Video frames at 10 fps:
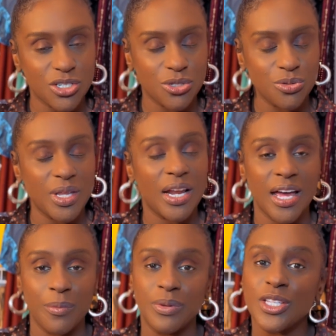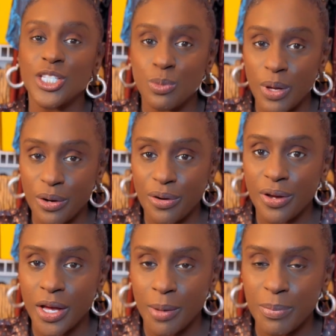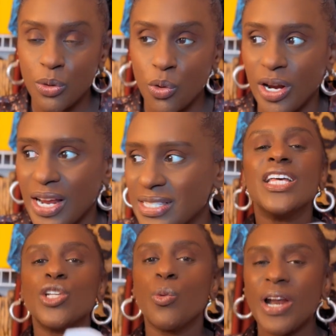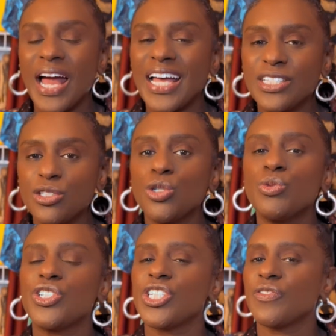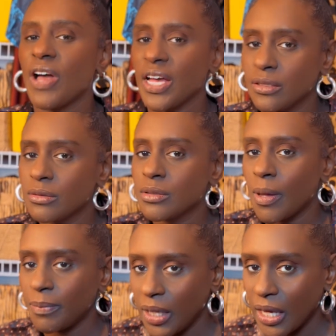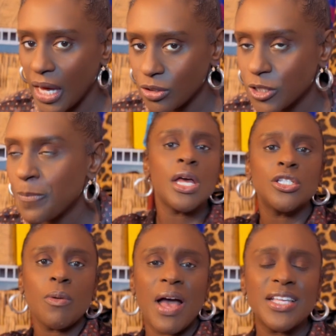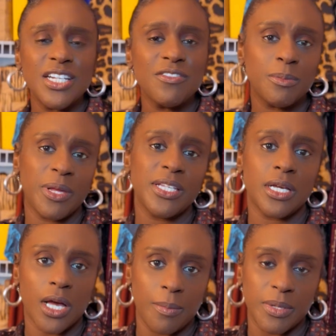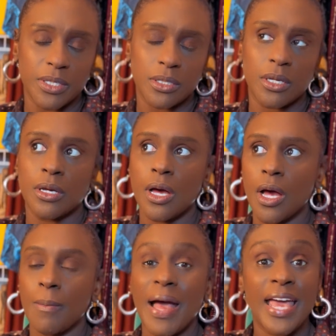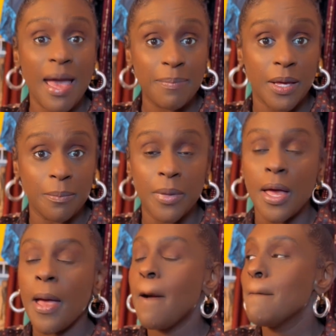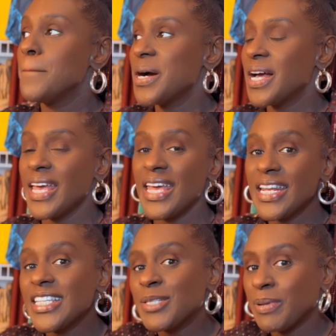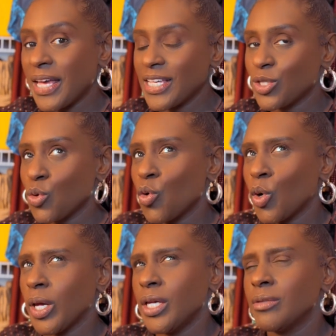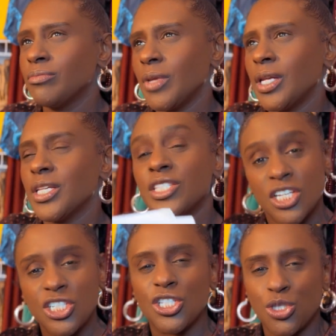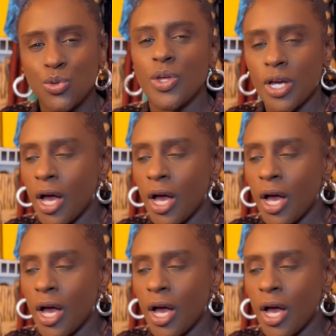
issue that I had with the sweater cubby organizer. So what I had to do was just find something else. So I didn't replace the cubbies. I kept them, but in its place, or in addition to the